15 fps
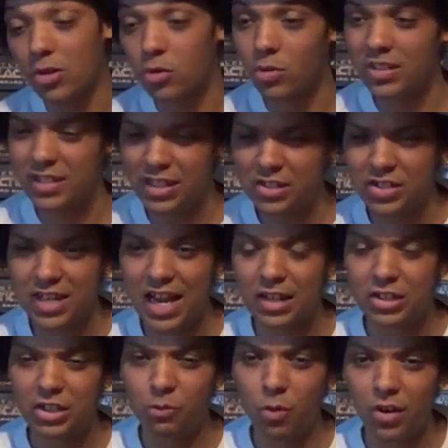I sort of did see
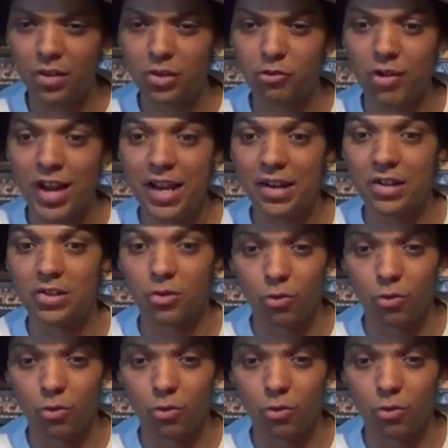actually one of the traders